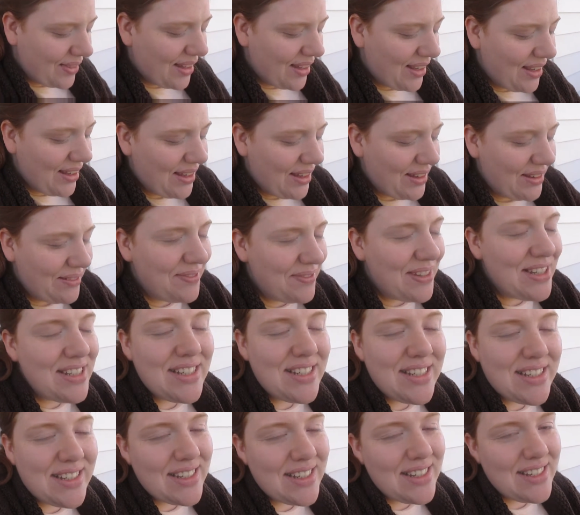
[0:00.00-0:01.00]
um, it's
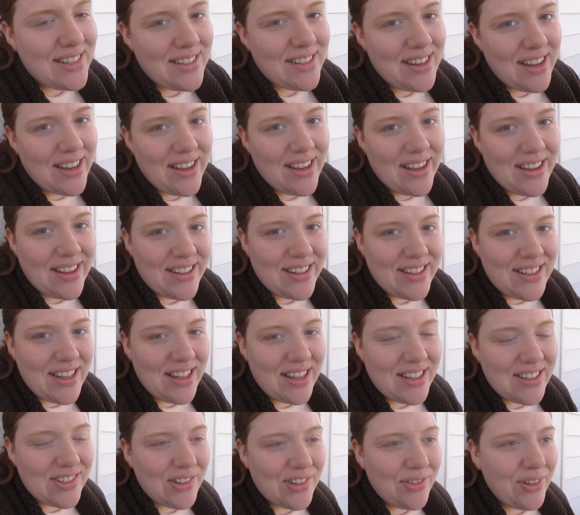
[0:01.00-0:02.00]
just a ch
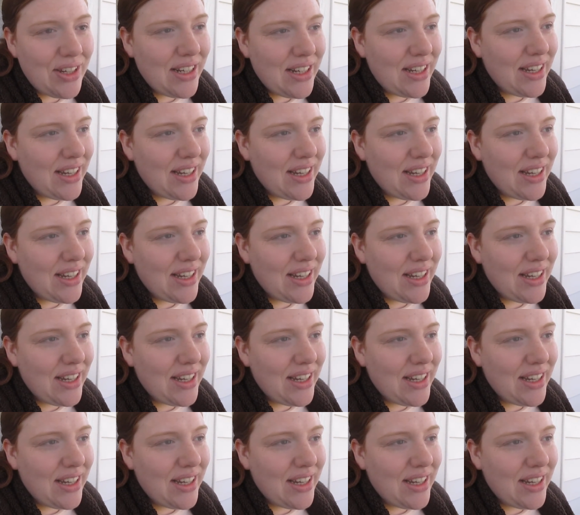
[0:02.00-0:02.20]
chance for me